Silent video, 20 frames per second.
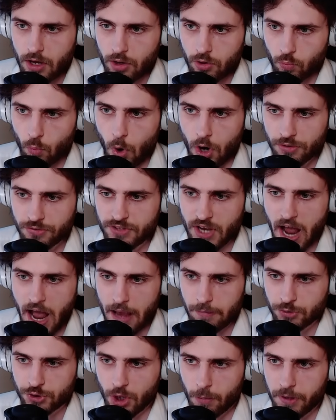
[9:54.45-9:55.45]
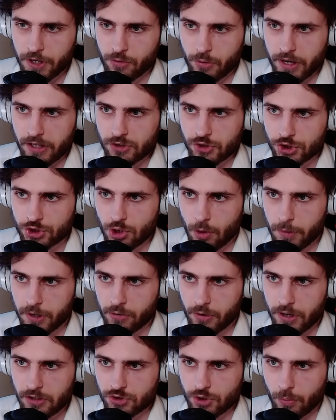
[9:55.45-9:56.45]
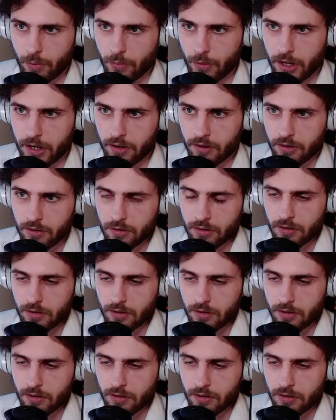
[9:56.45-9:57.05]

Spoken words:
One time, show me Greninja. Show me Greninja, we win.